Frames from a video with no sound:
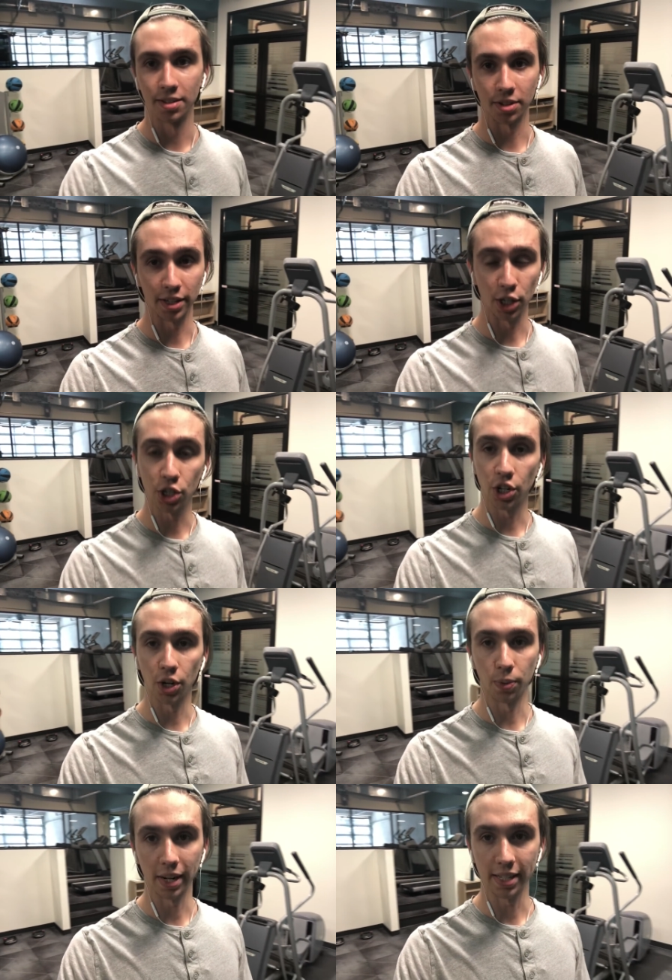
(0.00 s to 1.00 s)
So I'm gonna
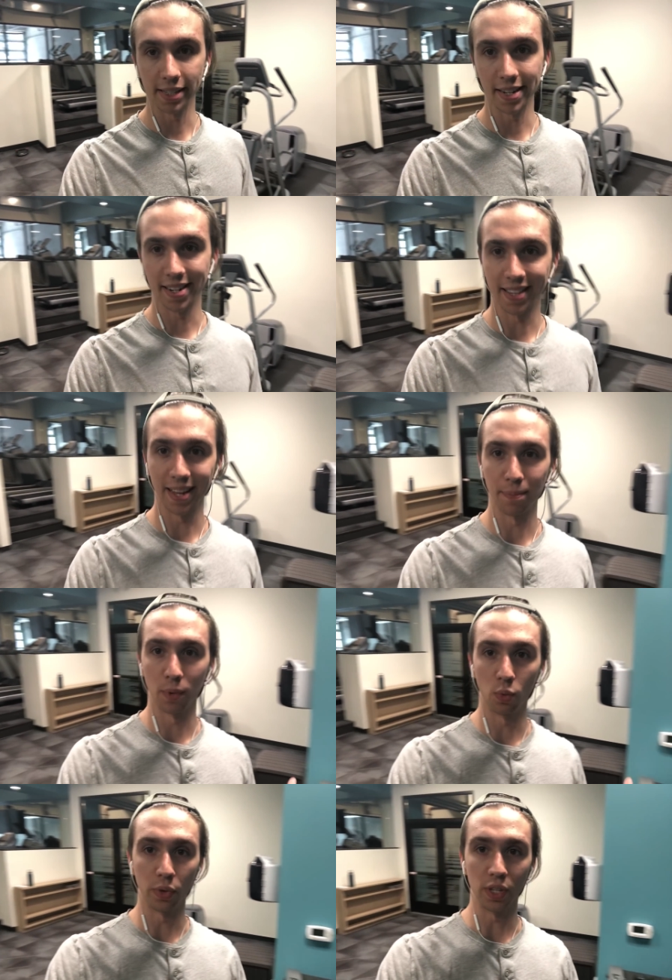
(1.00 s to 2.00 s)
share what I said to
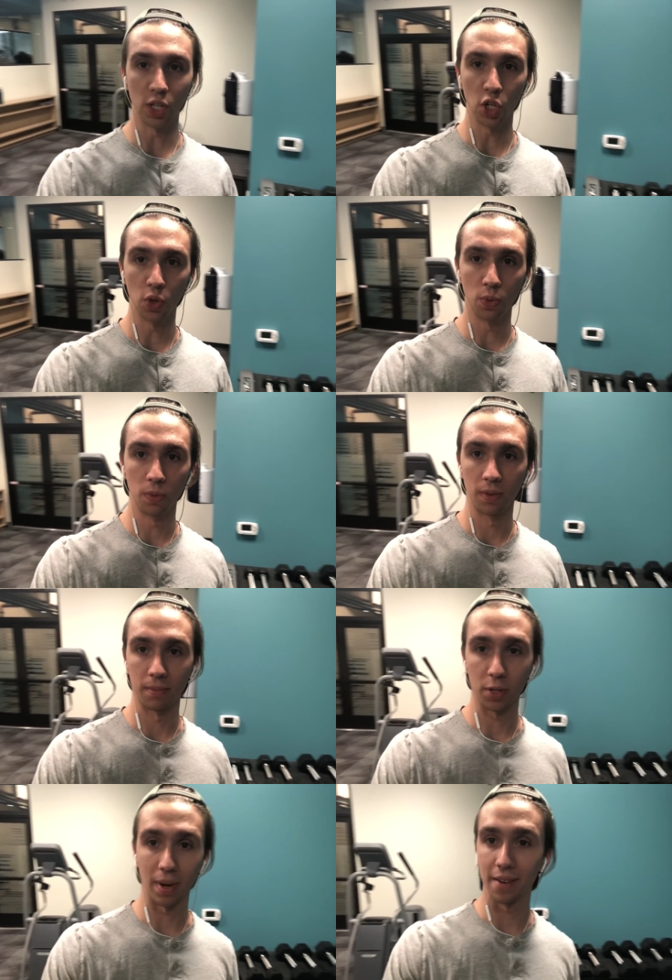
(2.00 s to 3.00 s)
them with you.
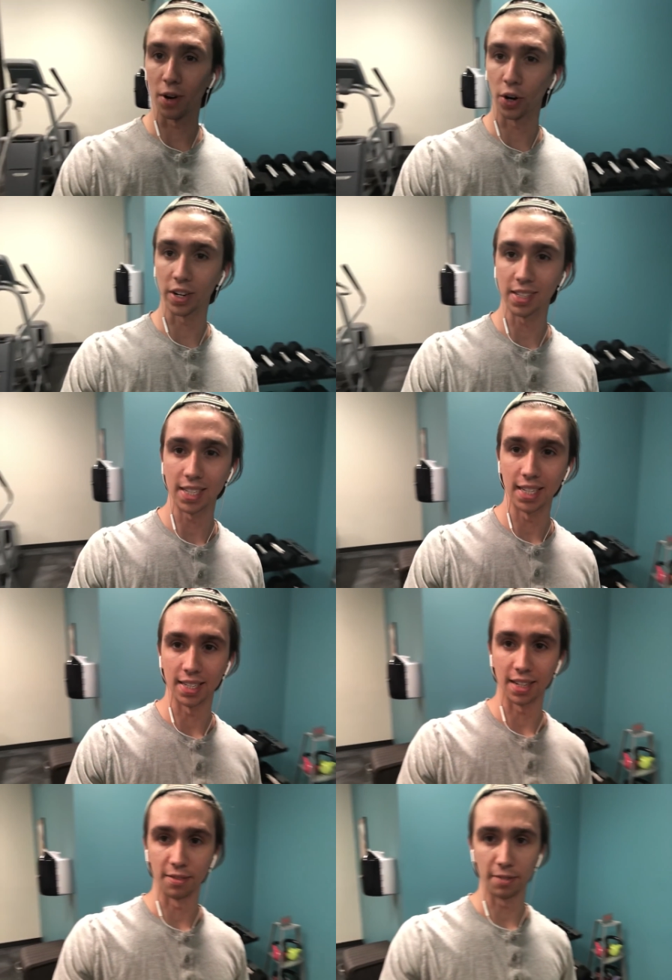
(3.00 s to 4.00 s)
You might have already seen
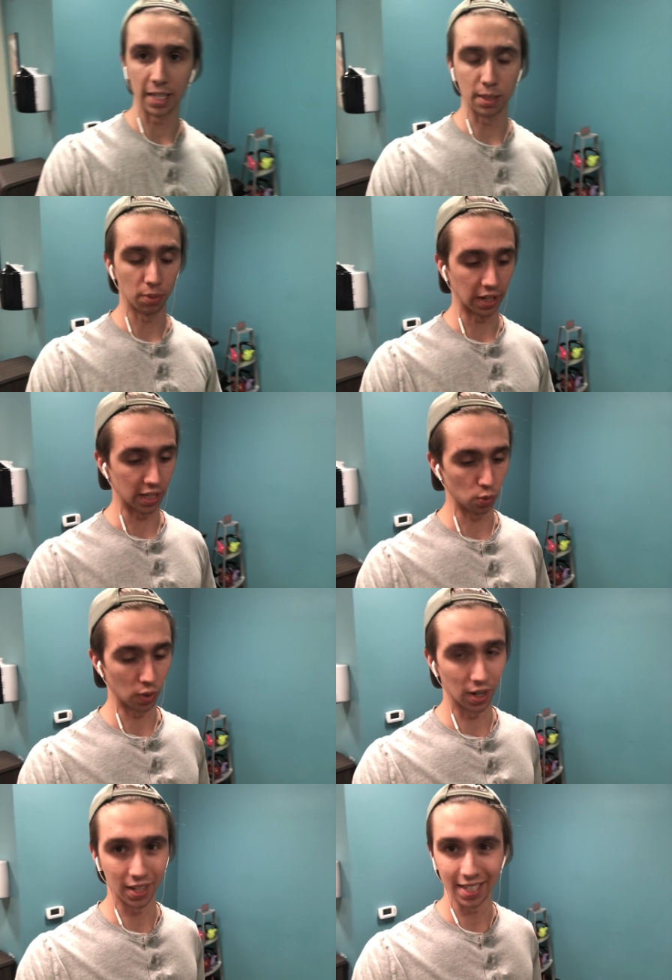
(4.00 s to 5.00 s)
this on Facebook as
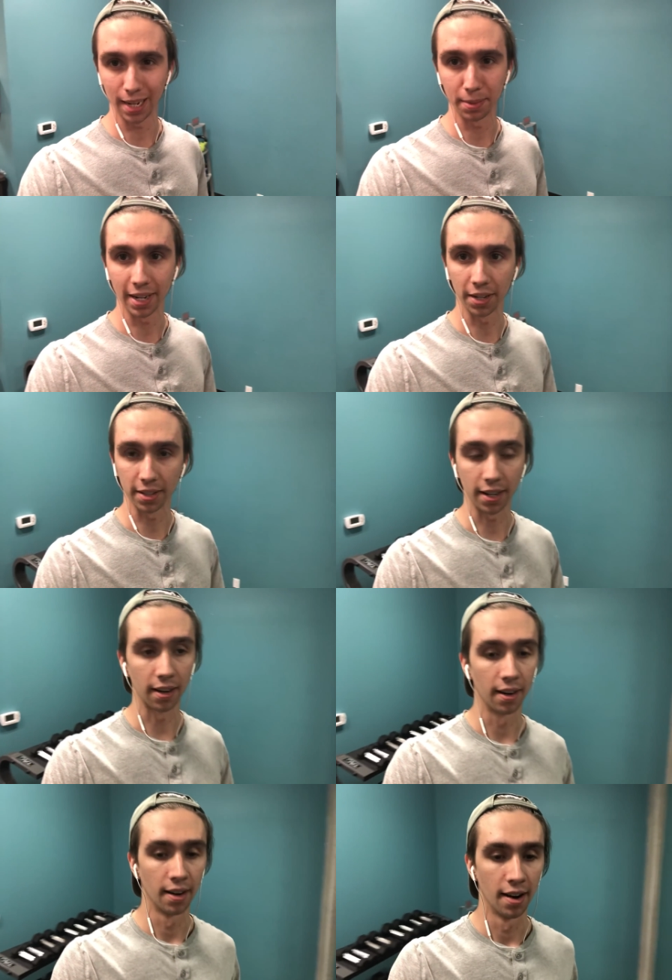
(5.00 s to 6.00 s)
well. I typed it out
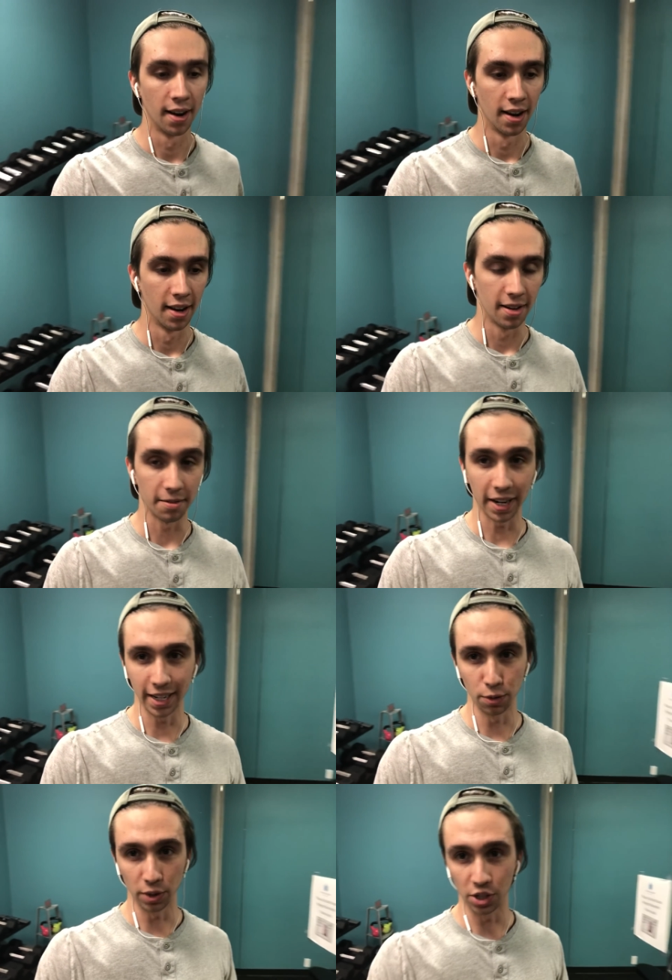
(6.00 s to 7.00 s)
there. If I
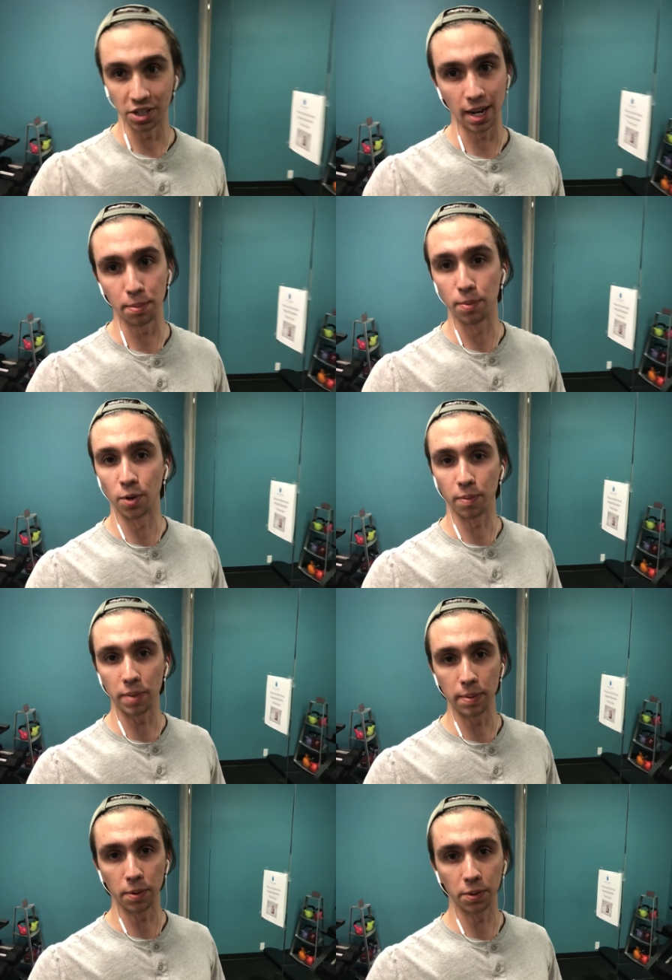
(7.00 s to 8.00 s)
could reach a couple more
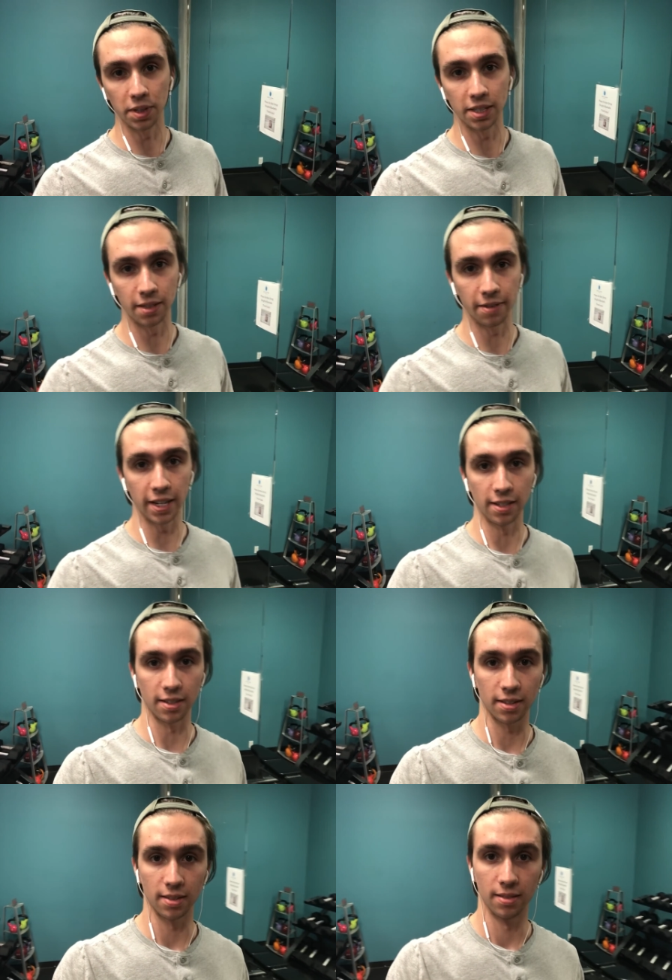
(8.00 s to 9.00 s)
people with this
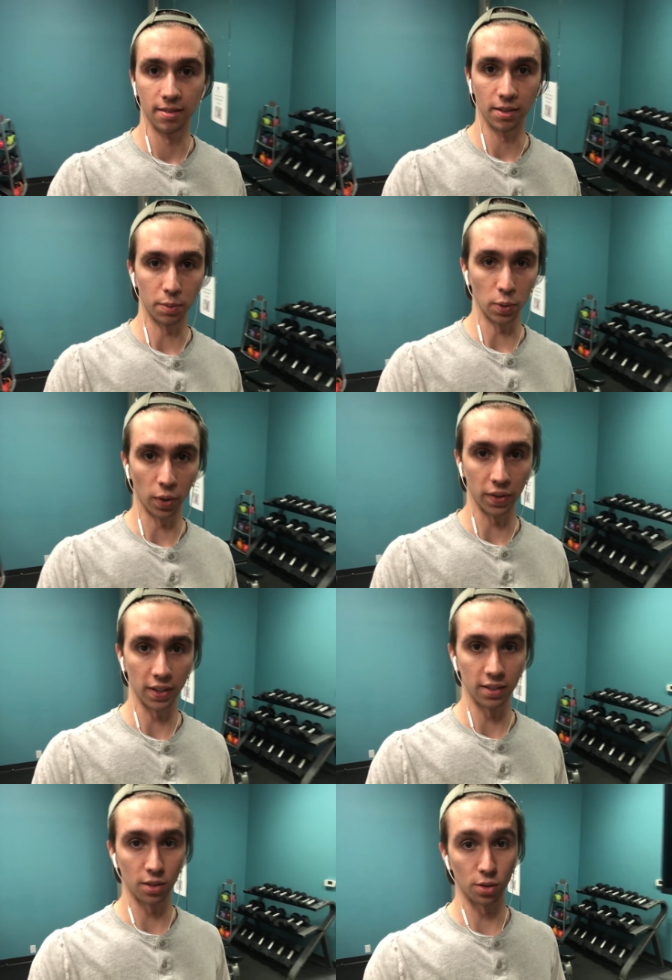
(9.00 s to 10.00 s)
advice, it'll be worth
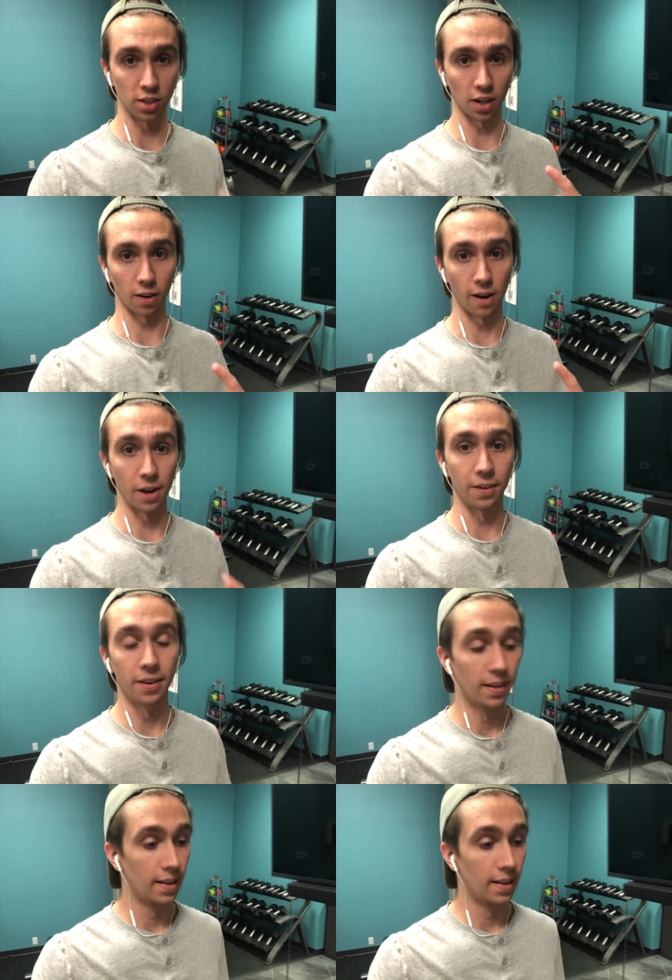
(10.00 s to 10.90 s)
it, so stick around.